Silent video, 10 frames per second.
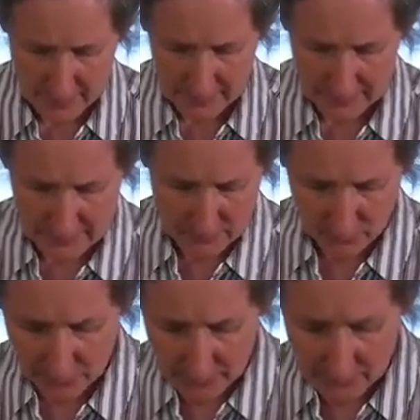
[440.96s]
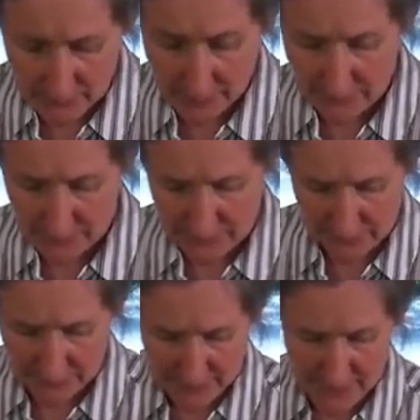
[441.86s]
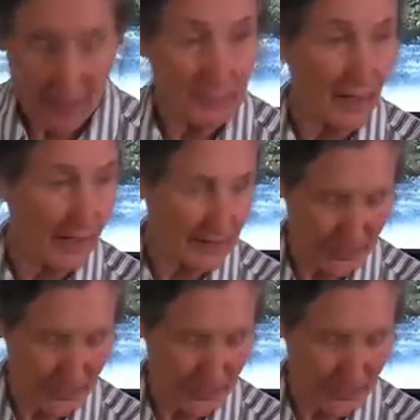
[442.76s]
And what I'm going to do now might